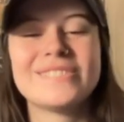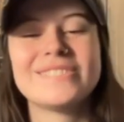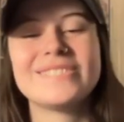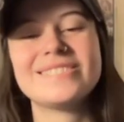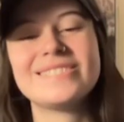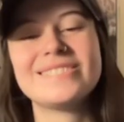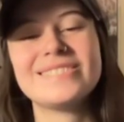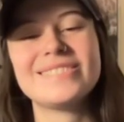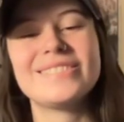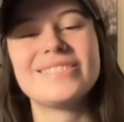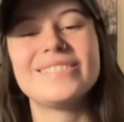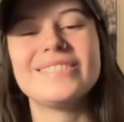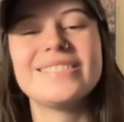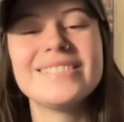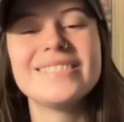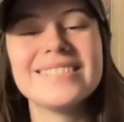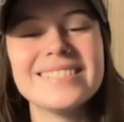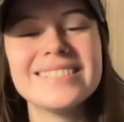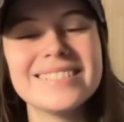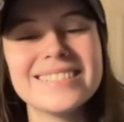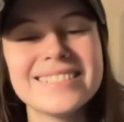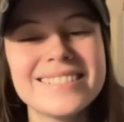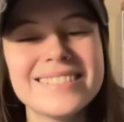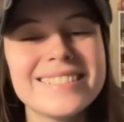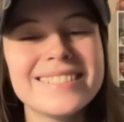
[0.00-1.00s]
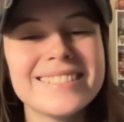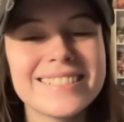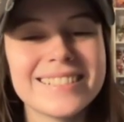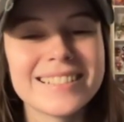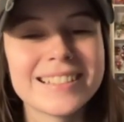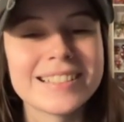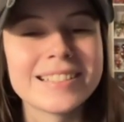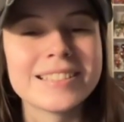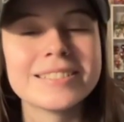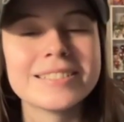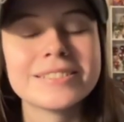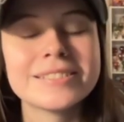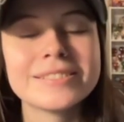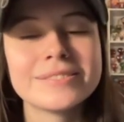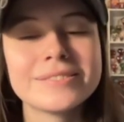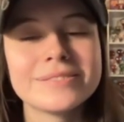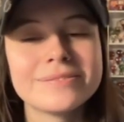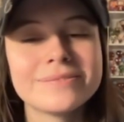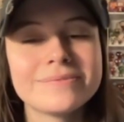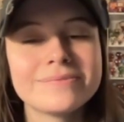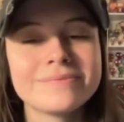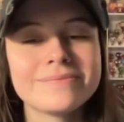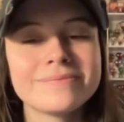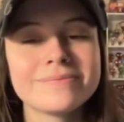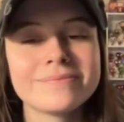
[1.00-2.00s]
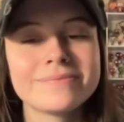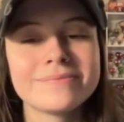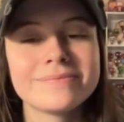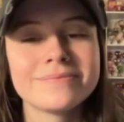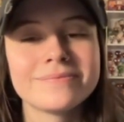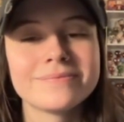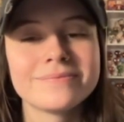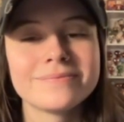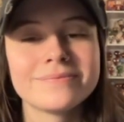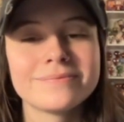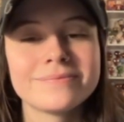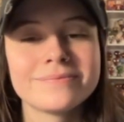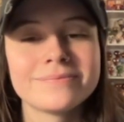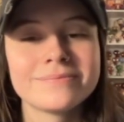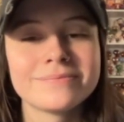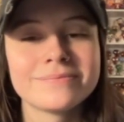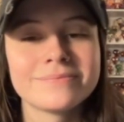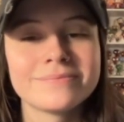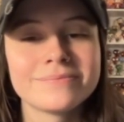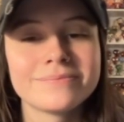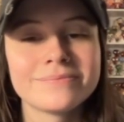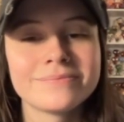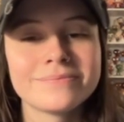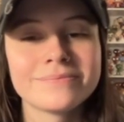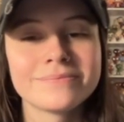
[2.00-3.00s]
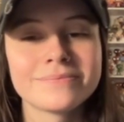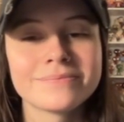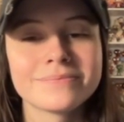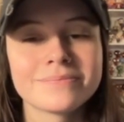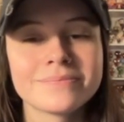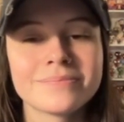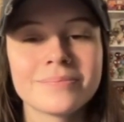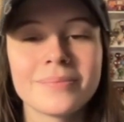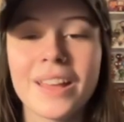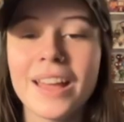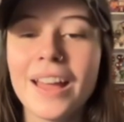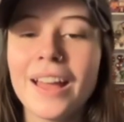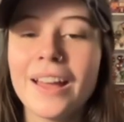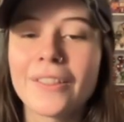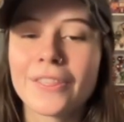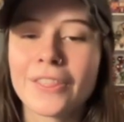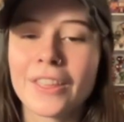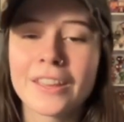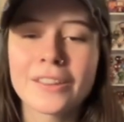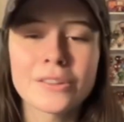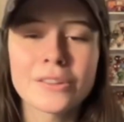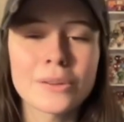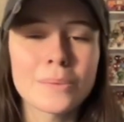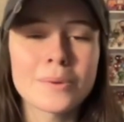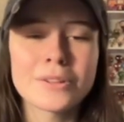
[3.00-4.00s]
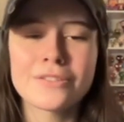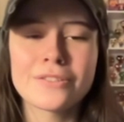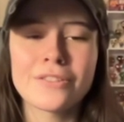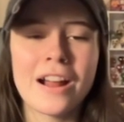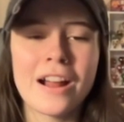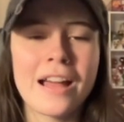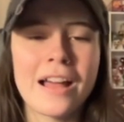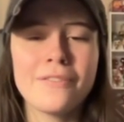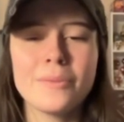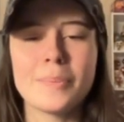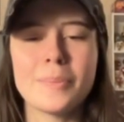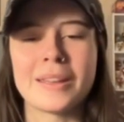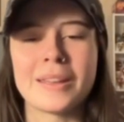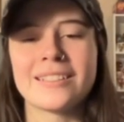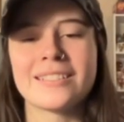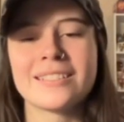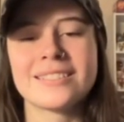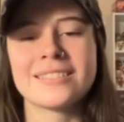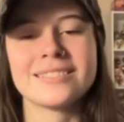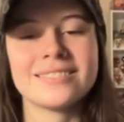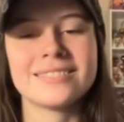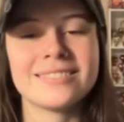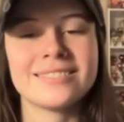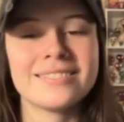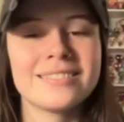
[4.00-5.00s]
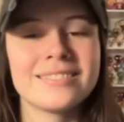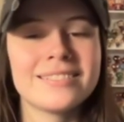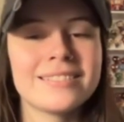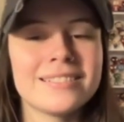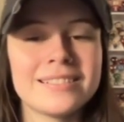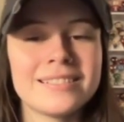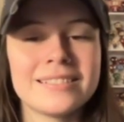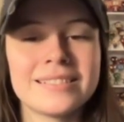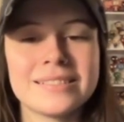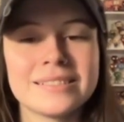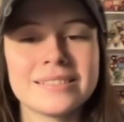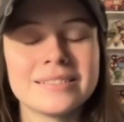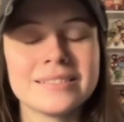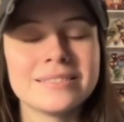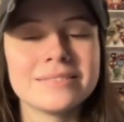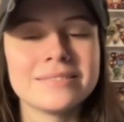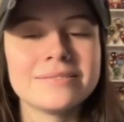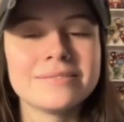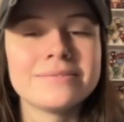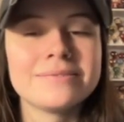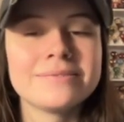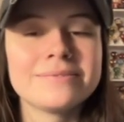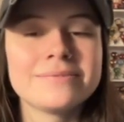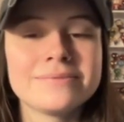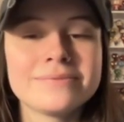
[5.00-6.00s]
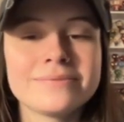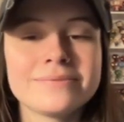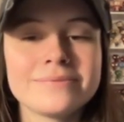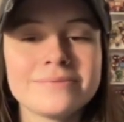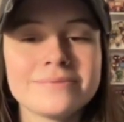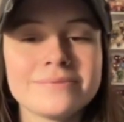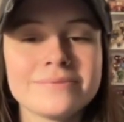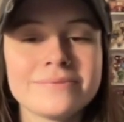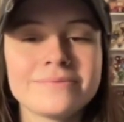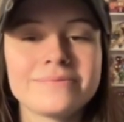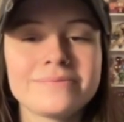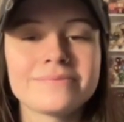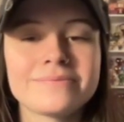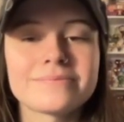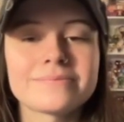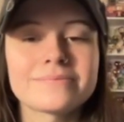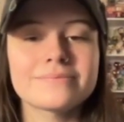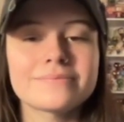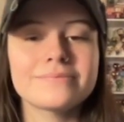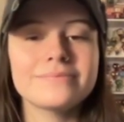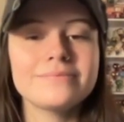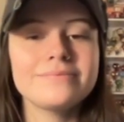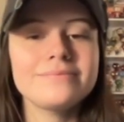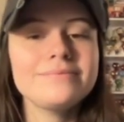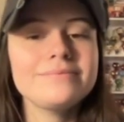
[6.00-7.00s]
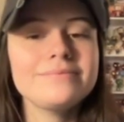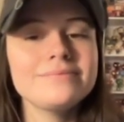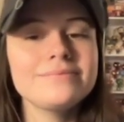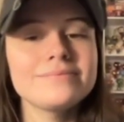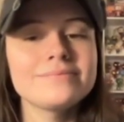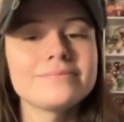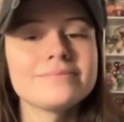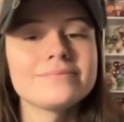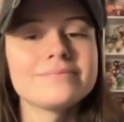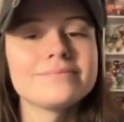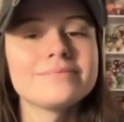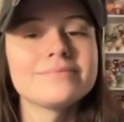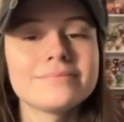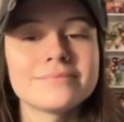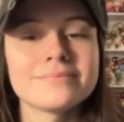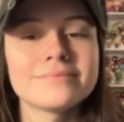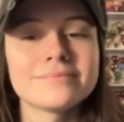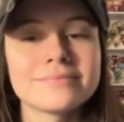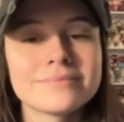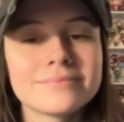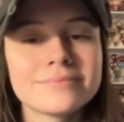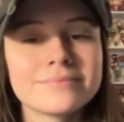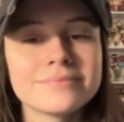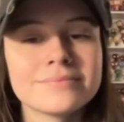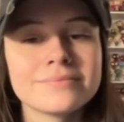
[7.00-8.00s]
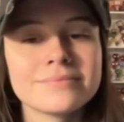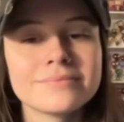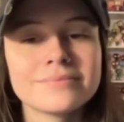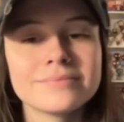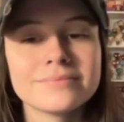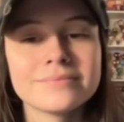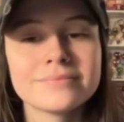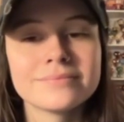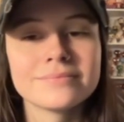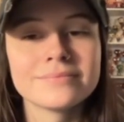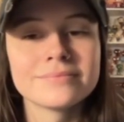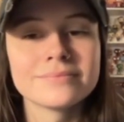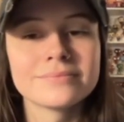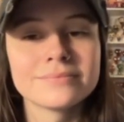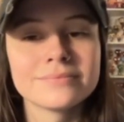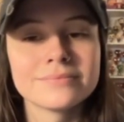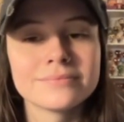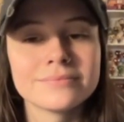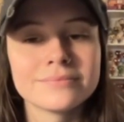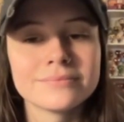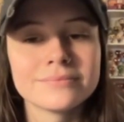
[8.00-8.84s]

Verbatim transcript: But, all right, Ash, thank you very much for coming on. Yeah, um, thanks so much for having me. It's my pleasure. Um, and I hope to see you in the next episode.